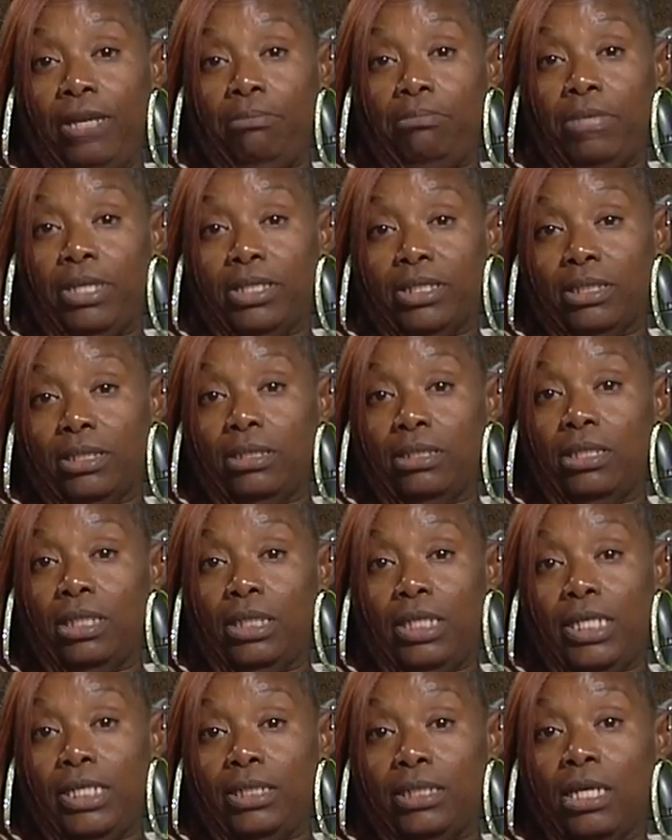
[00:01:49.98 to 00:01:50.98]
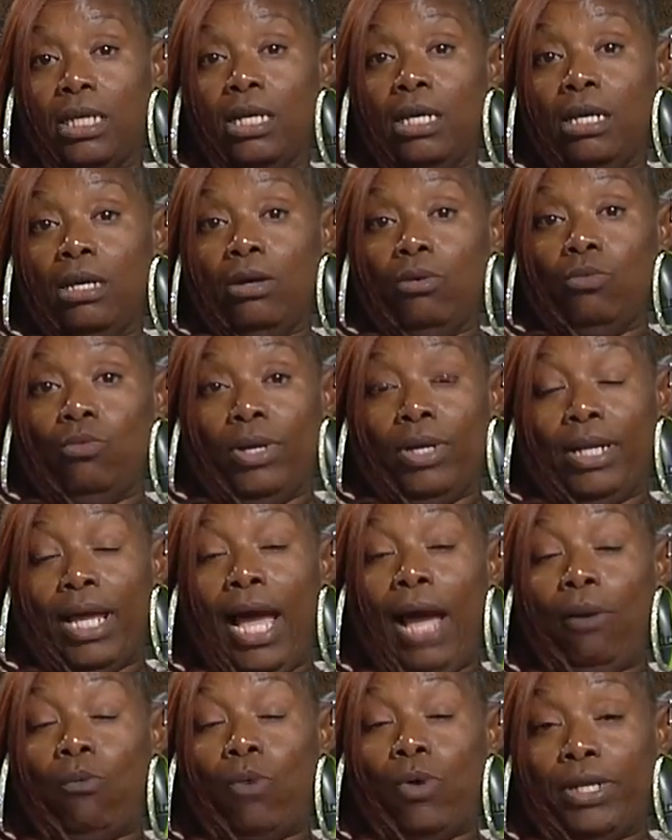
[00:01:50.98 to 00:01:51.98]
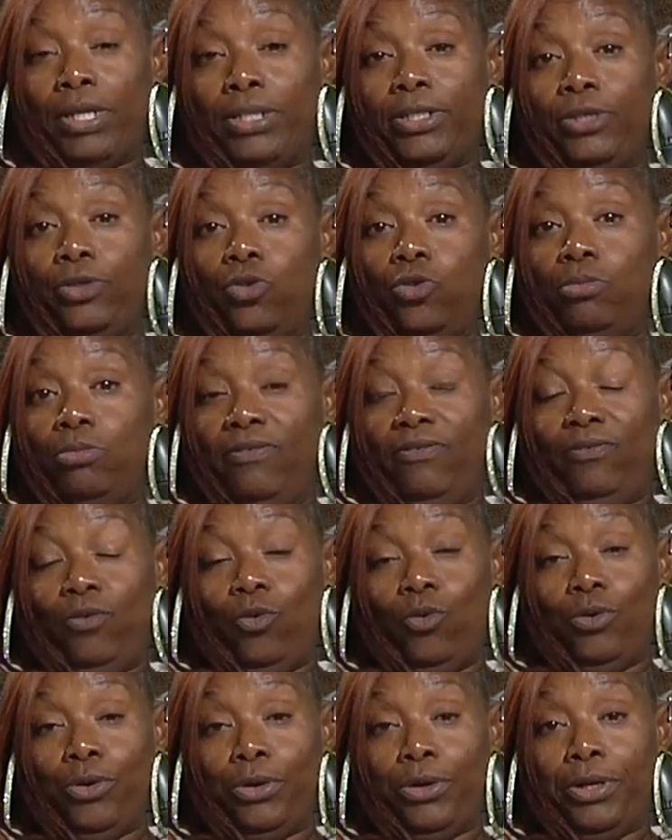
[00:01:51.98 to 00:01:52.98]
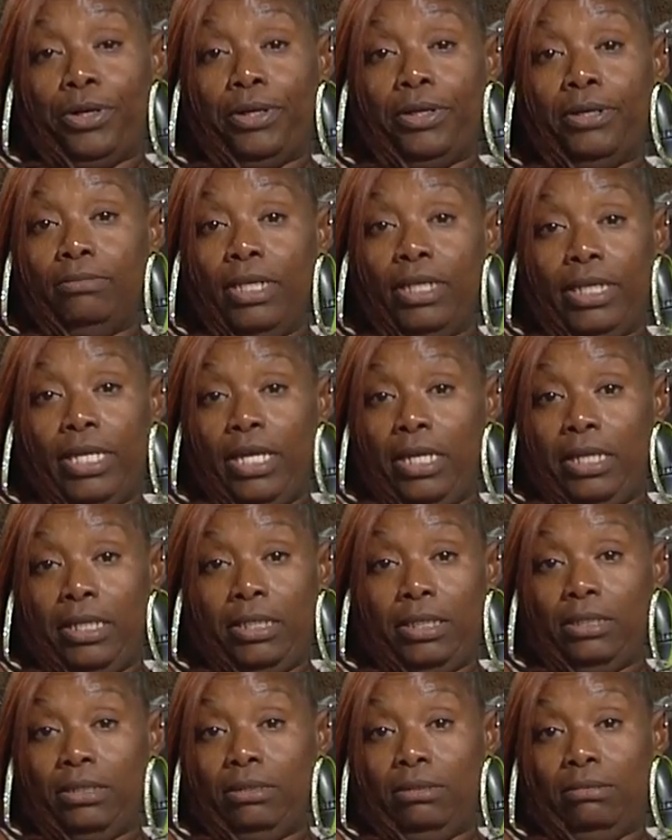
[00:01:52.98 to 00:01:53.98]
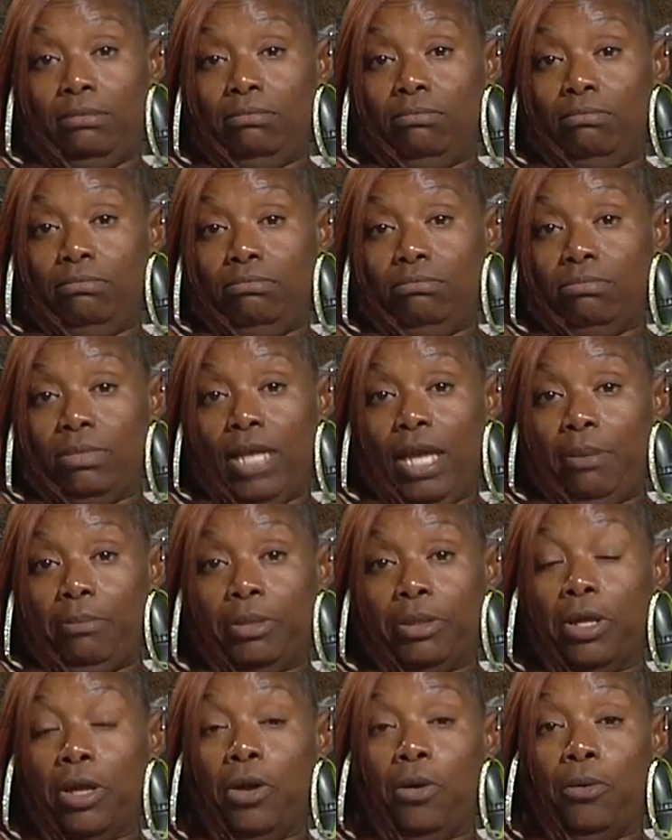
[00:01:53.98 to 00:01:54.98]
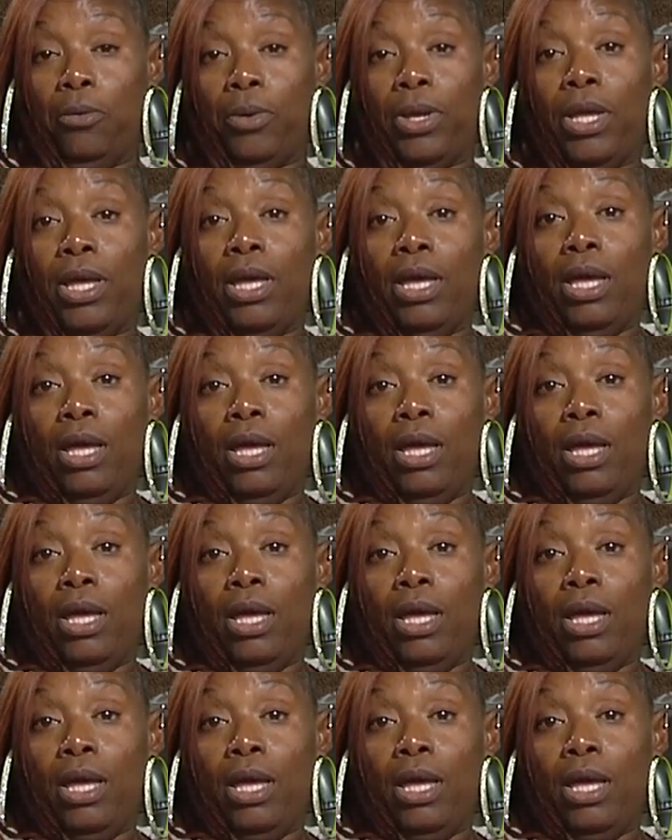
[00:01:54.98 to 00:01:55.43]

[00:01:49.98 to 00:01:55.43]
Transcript: and Miss Denise what I wanted to do before the kids came along.